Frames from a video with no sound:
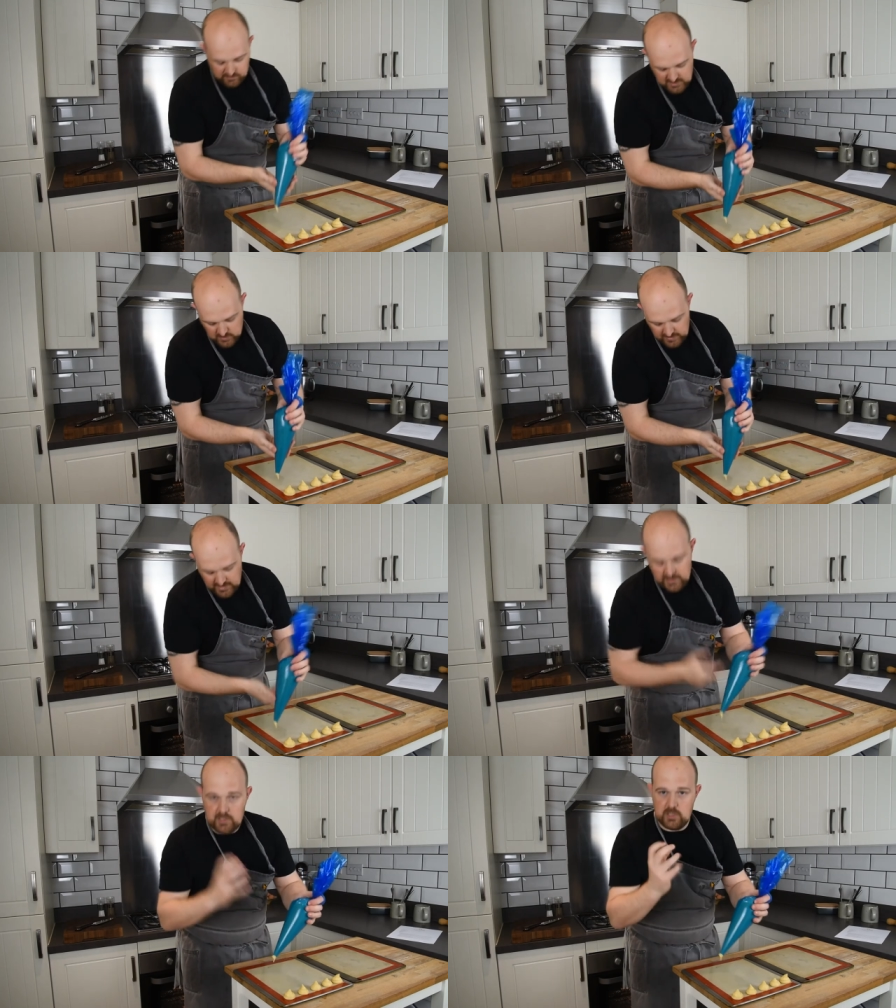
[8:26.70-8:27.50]
doing
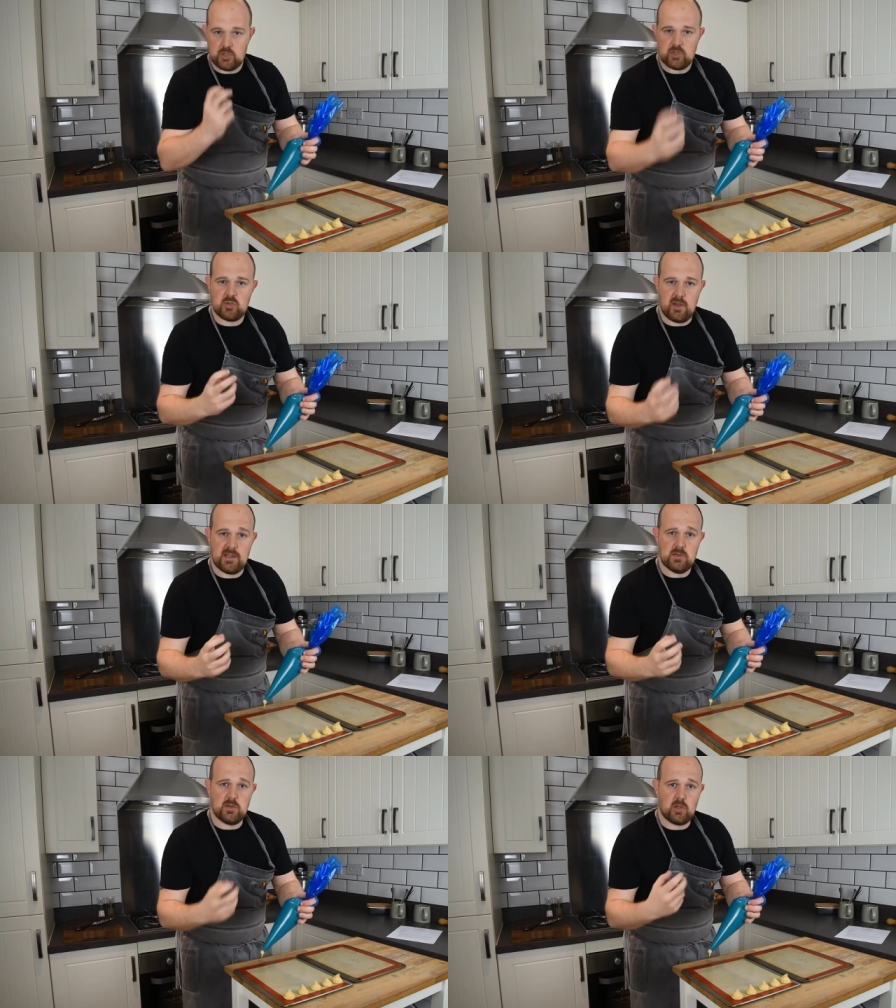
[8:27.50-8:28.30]
it, you try and
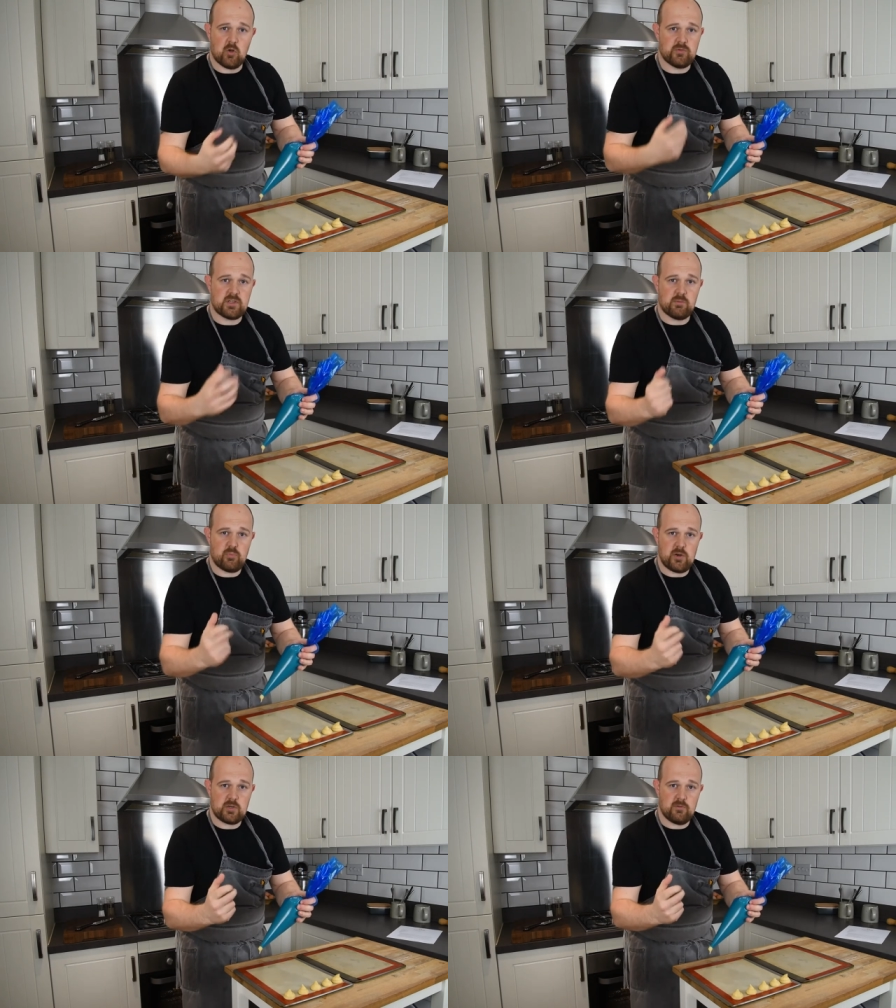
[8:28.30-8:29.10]
do the constant
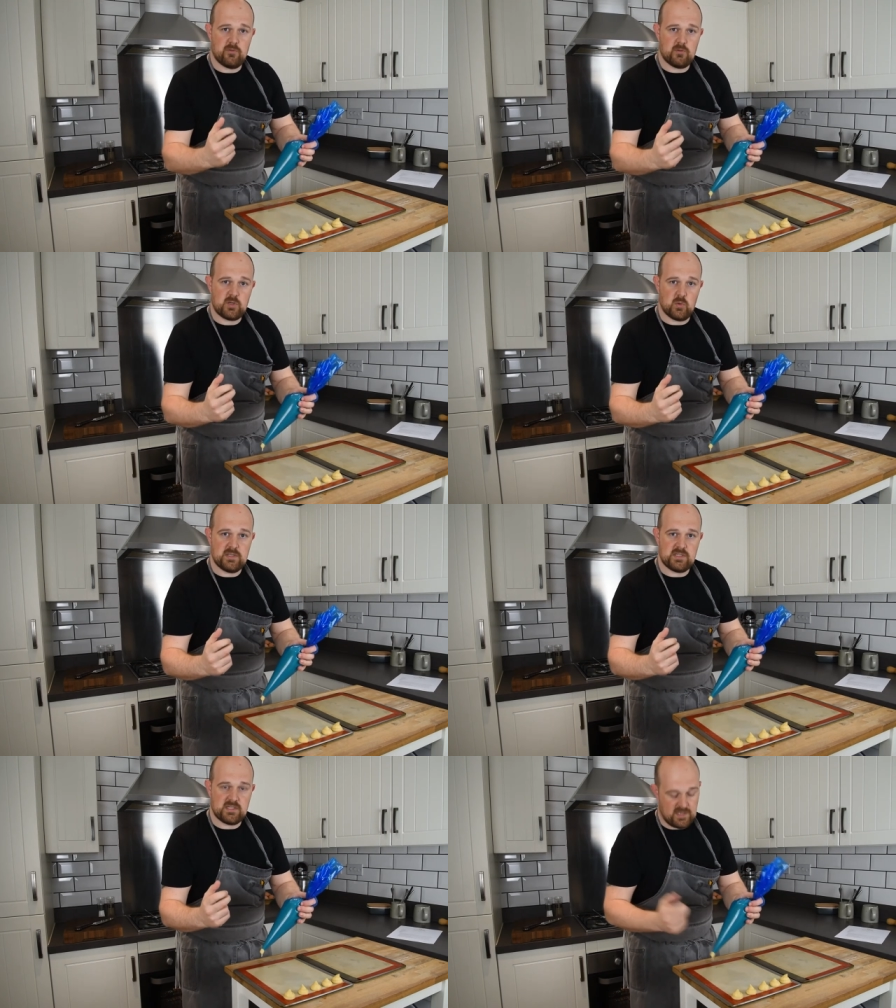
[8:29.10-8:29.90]
pressure of the
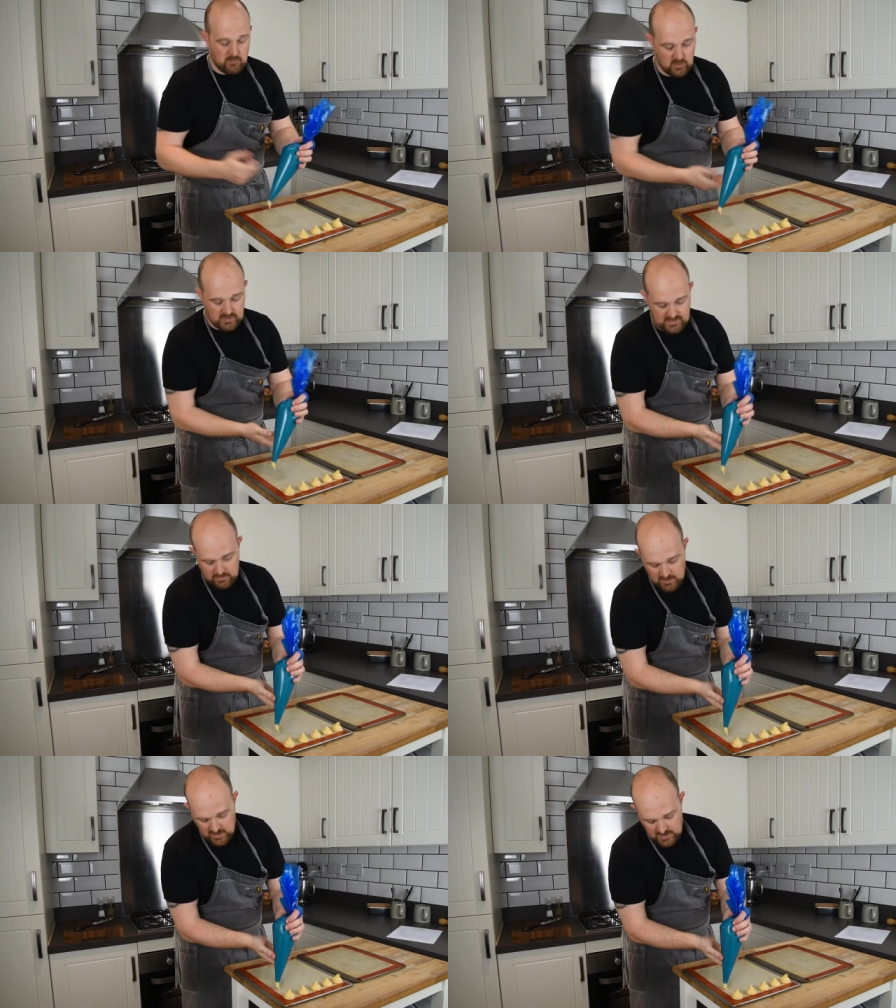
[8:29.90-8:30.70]
squeeze the same all the time,
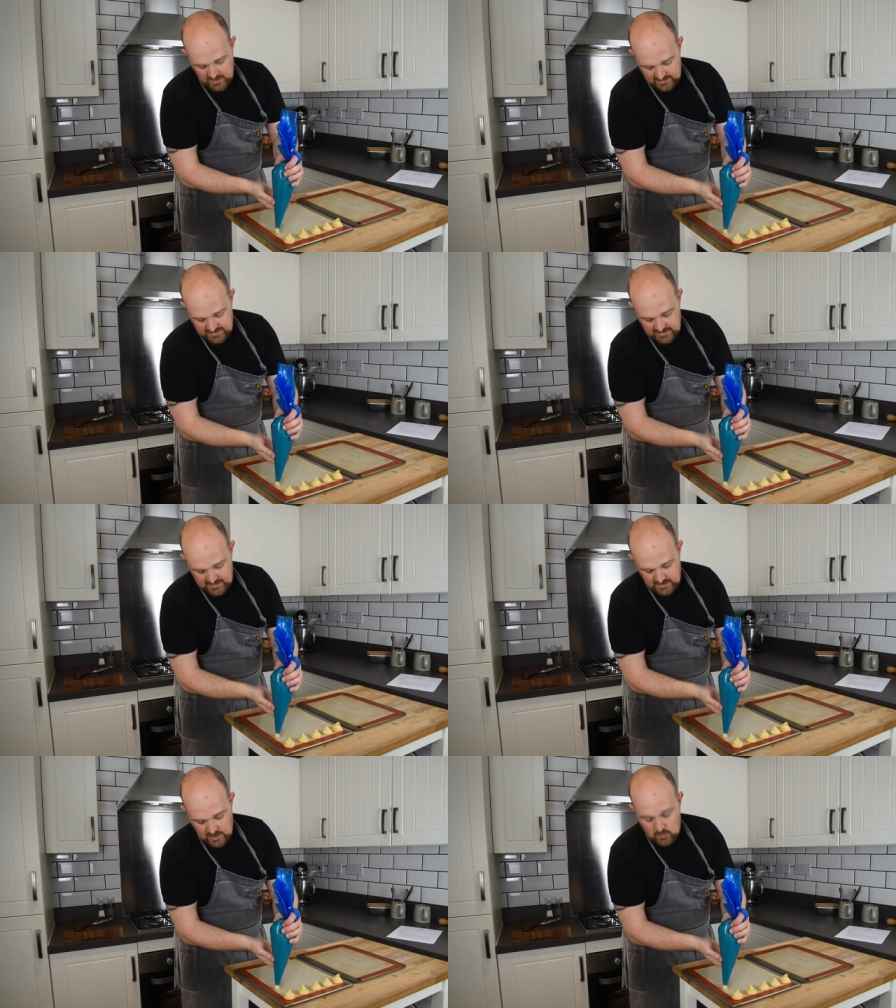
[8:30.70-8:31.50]
and I tend to
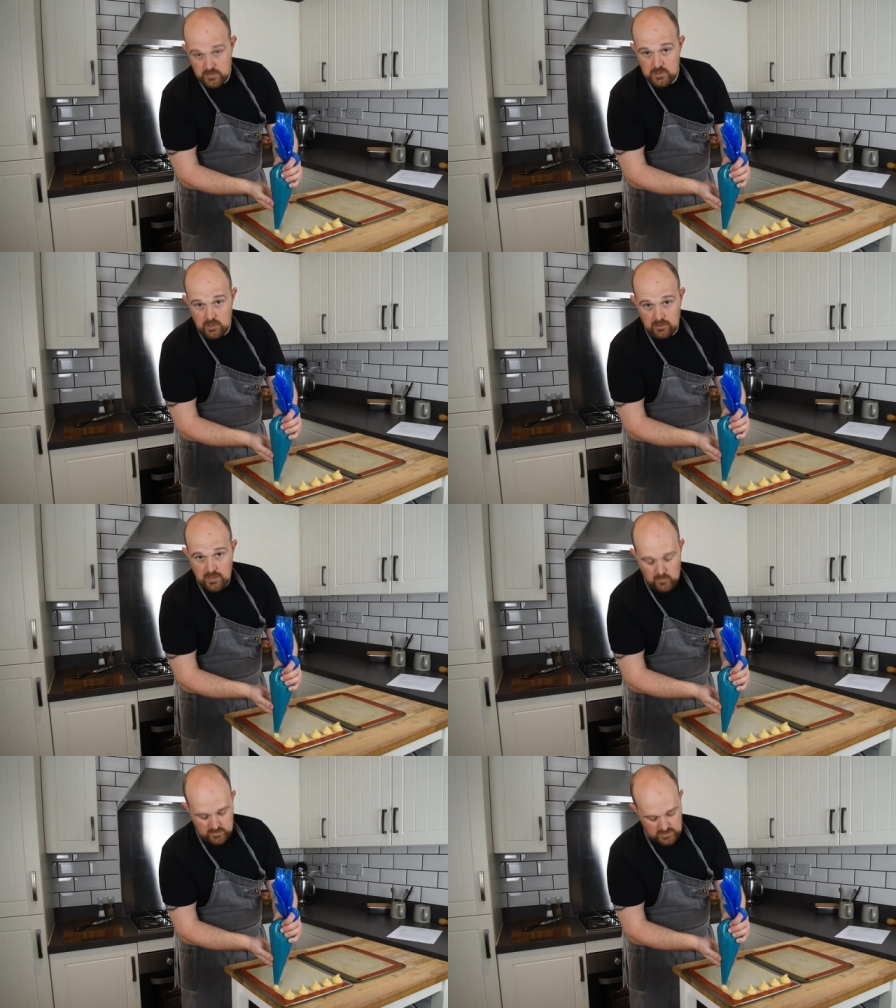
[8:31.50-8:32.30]
count, so I'll
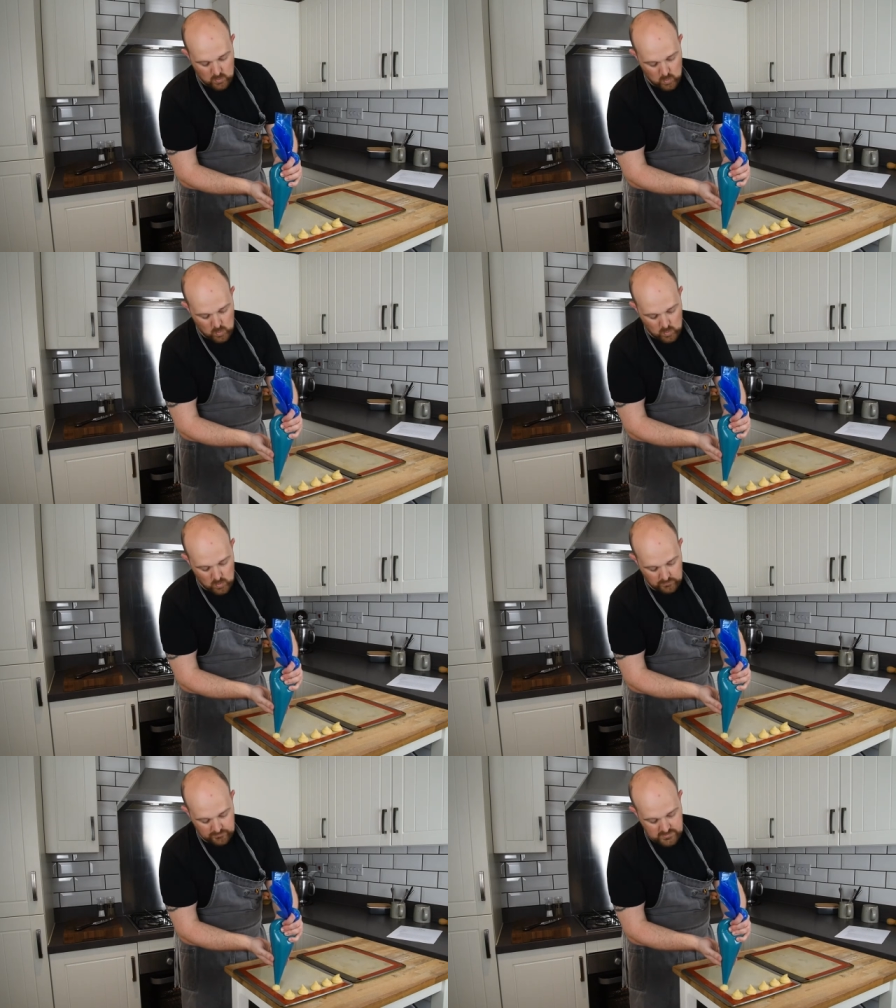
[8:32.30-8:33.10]
count like
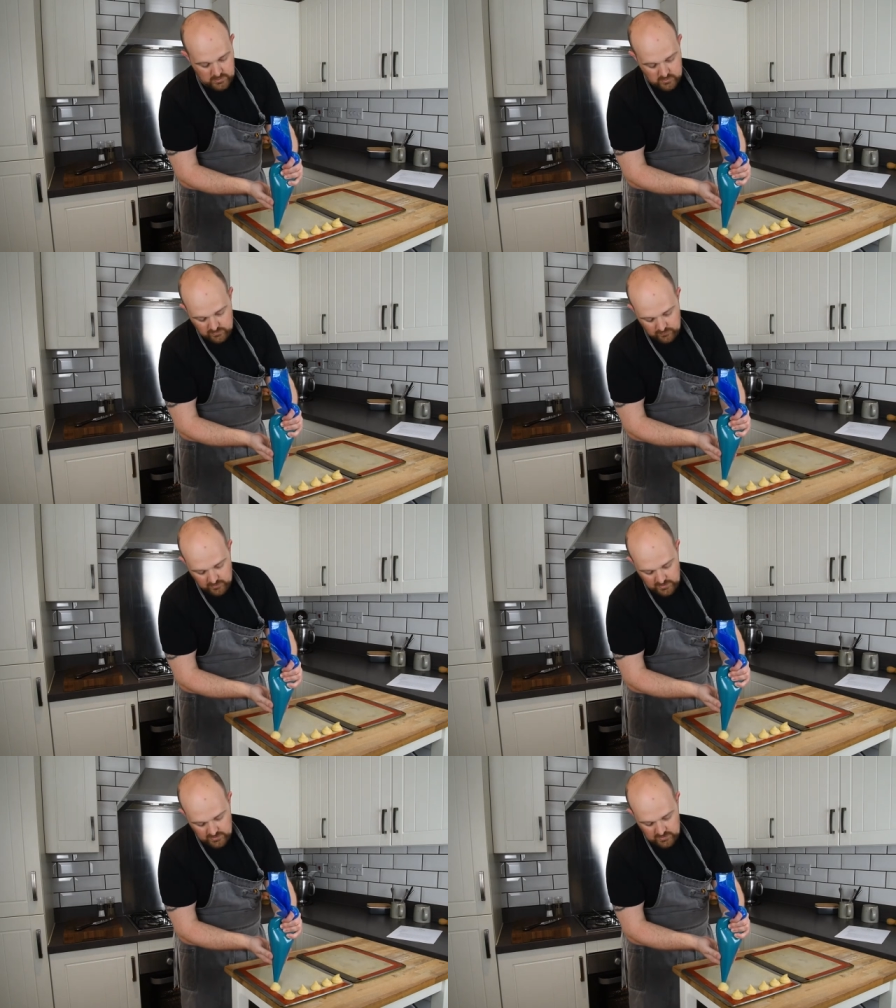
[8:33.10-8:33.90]
one, two, three,